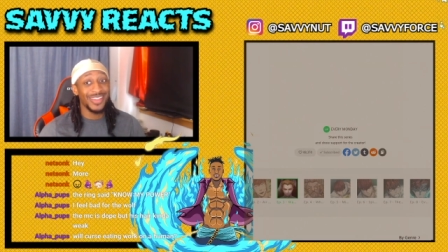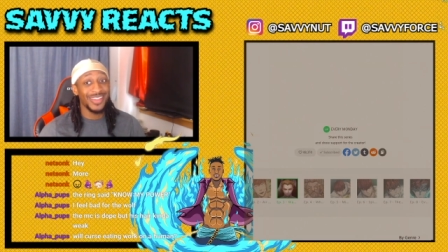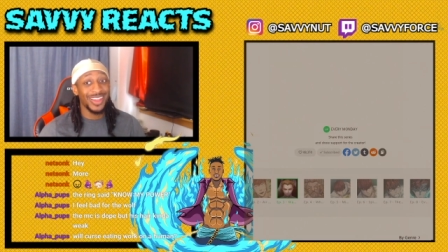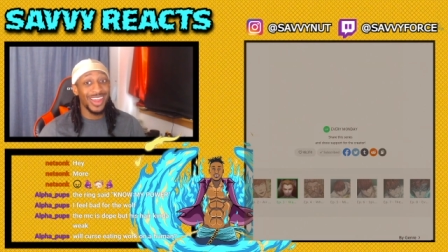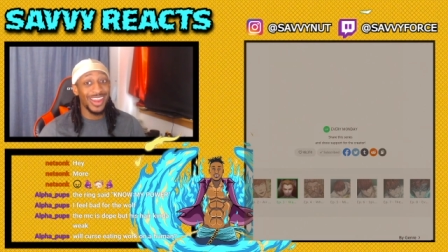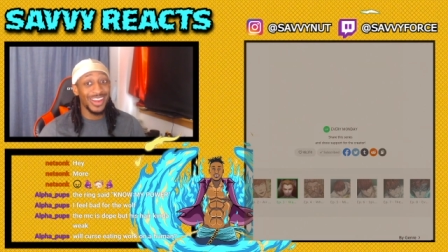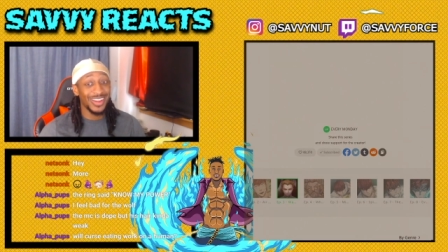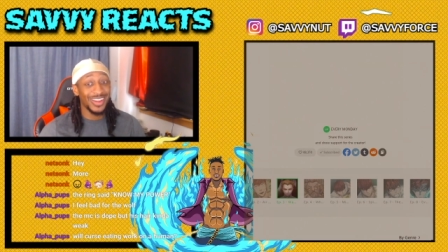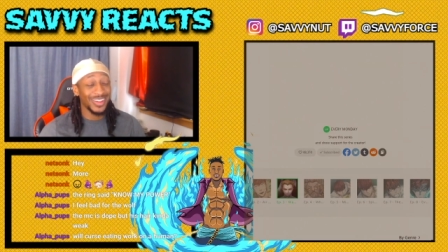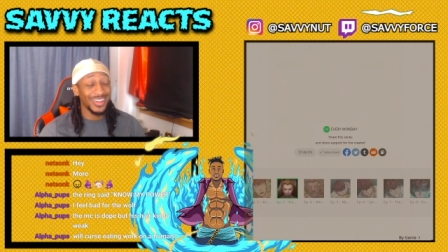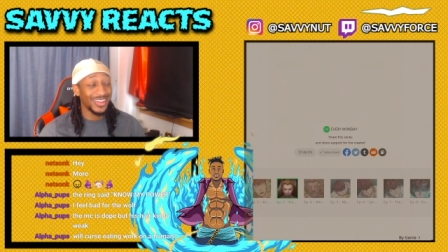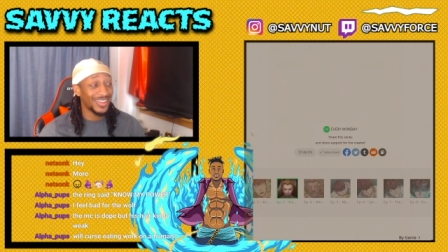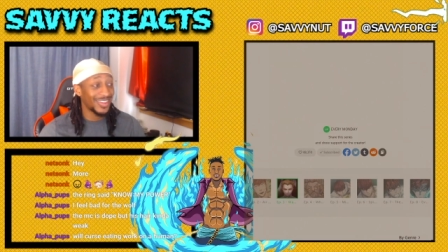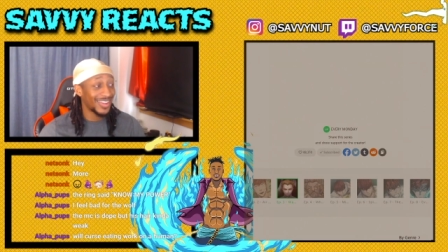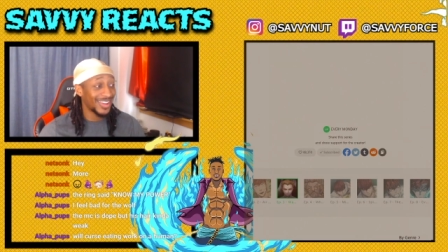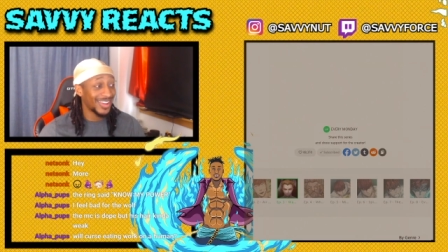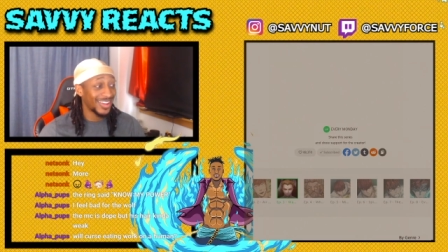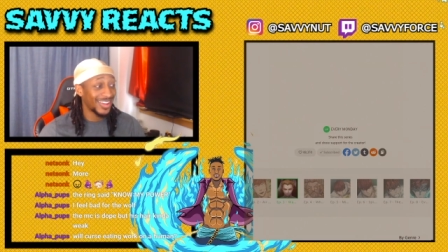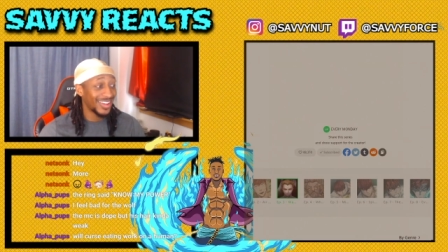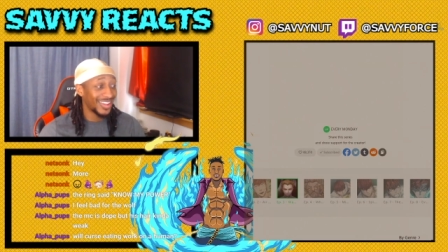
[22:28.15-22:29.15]
Like,
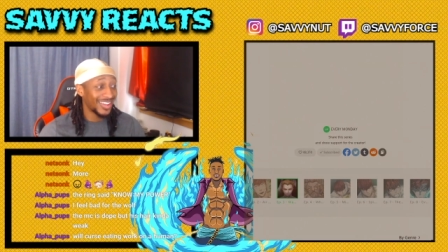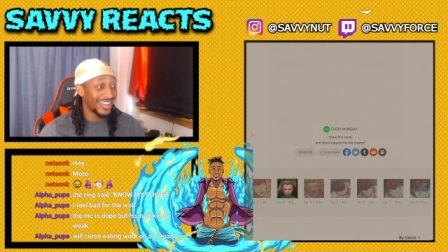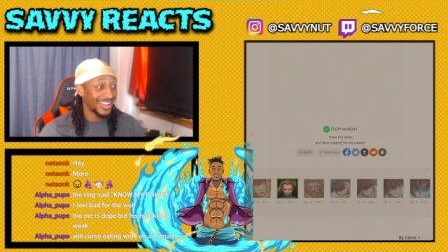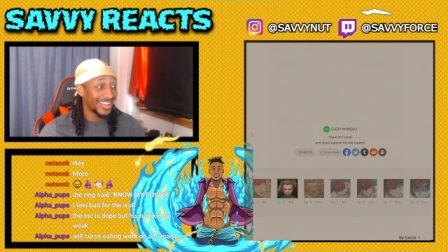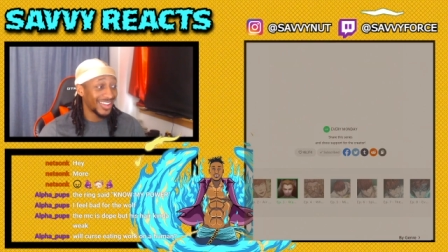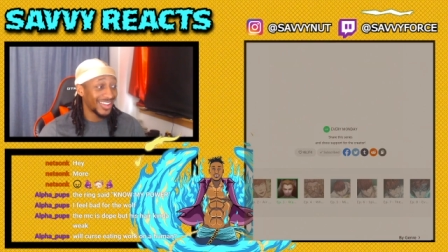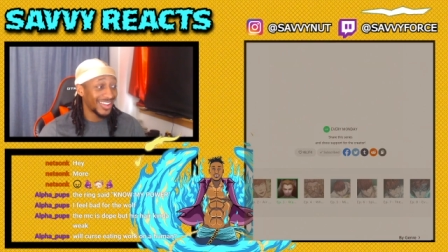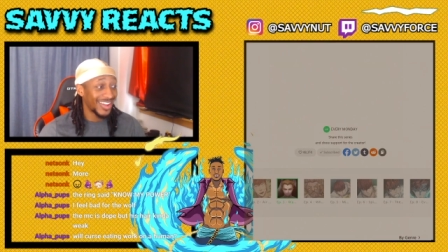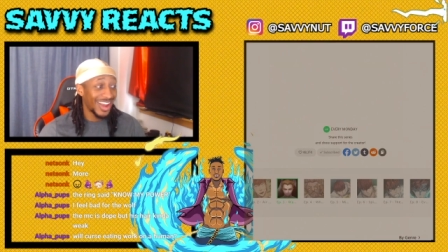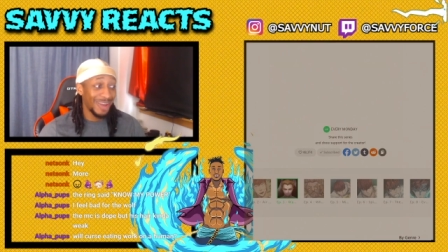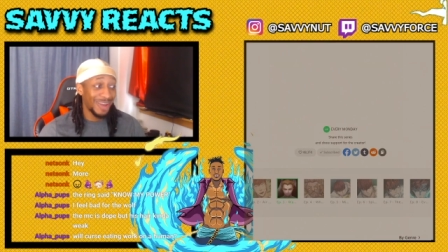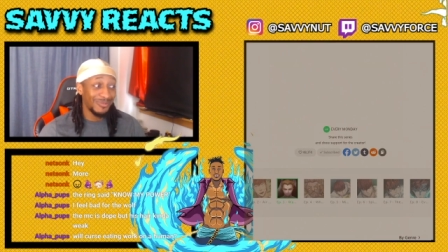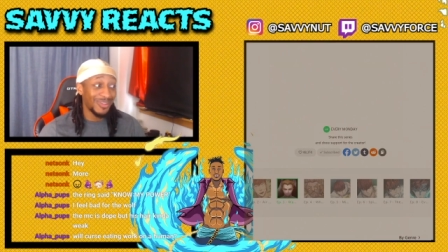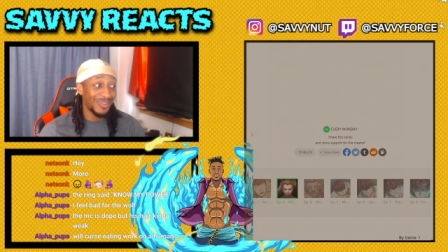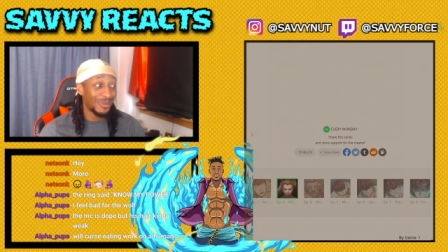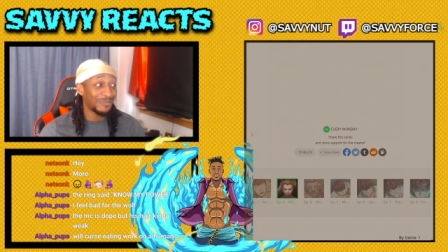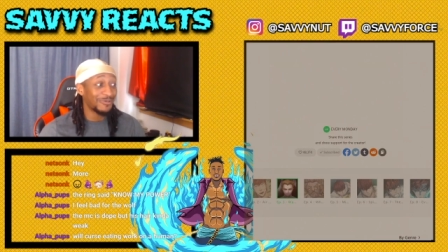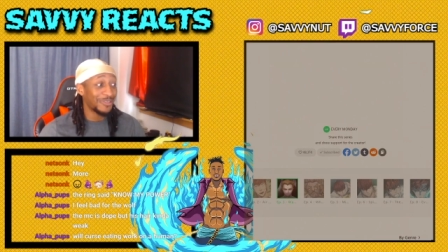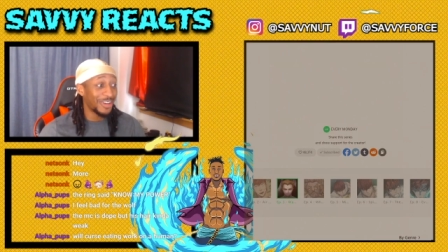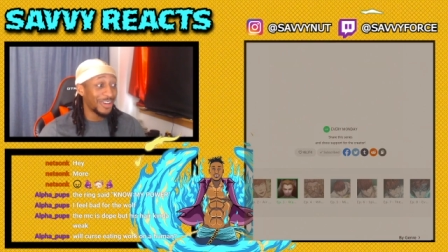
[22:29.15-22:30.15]
I'm
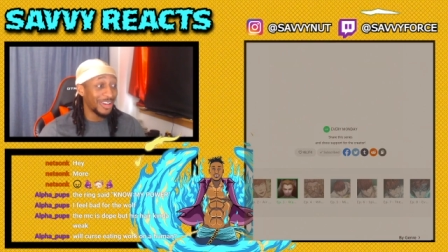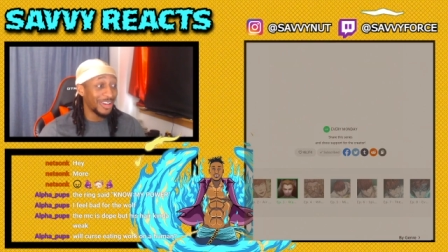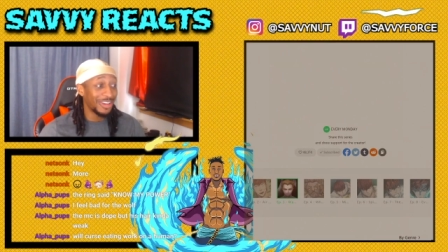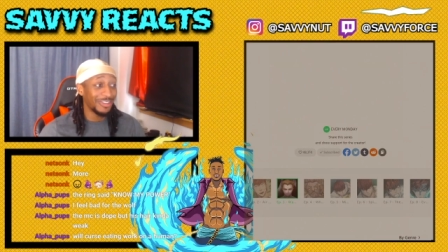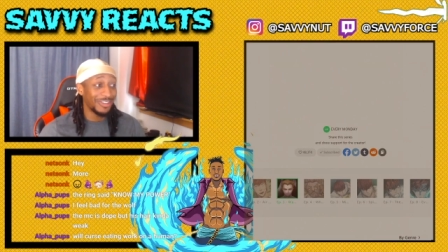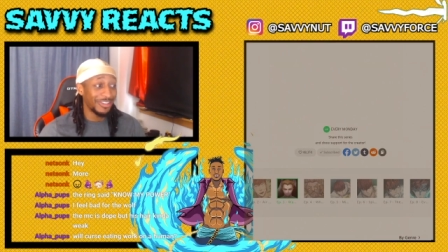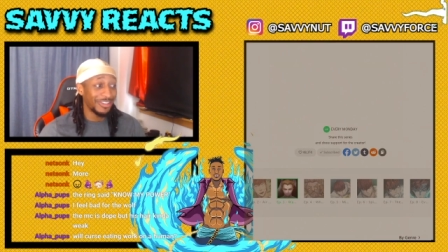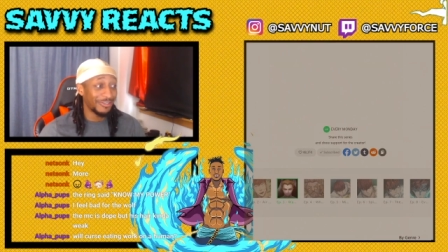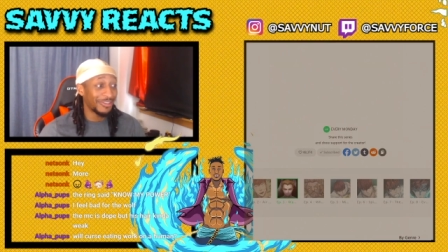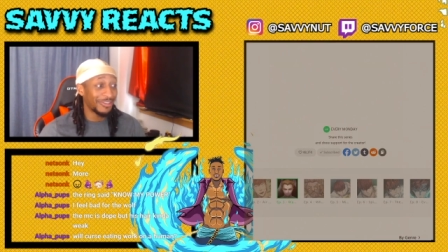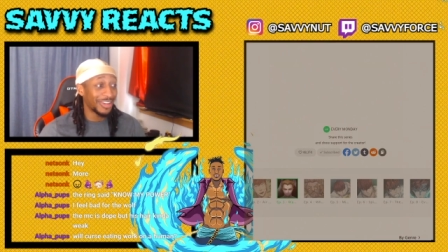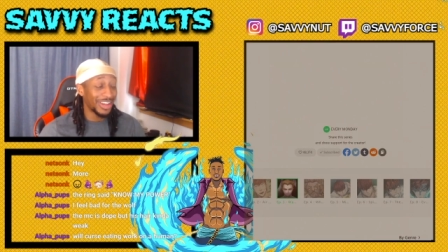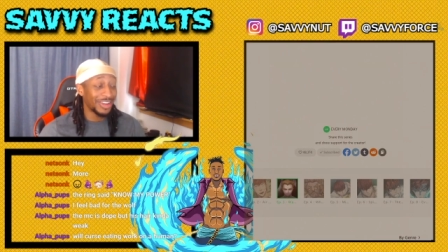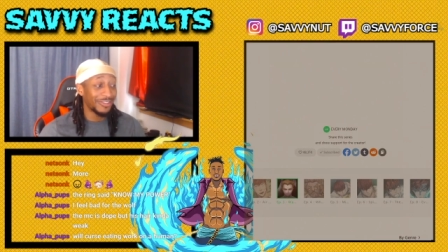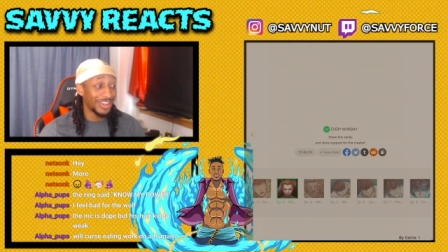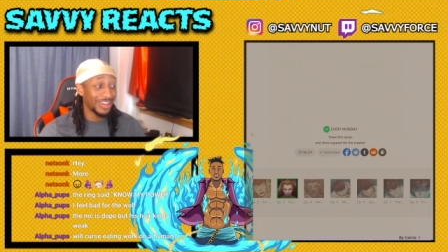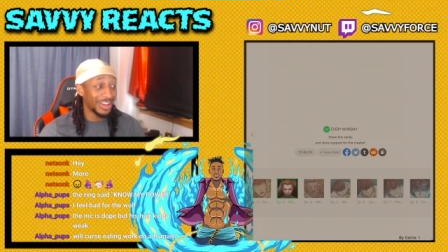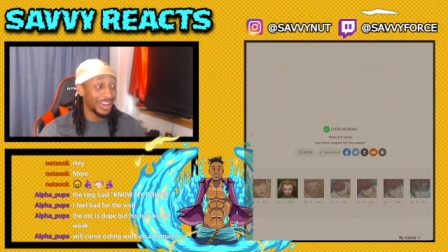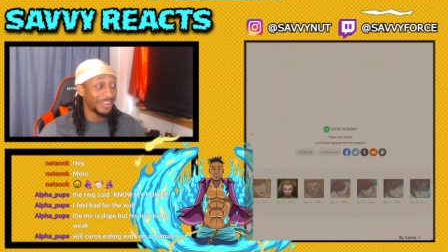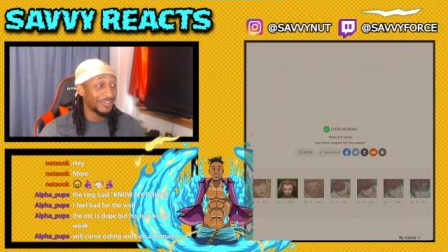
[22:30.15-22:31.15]
I'm really, really,
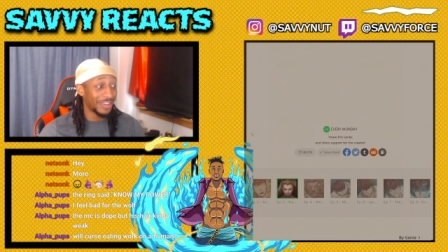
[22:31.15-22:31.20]
really,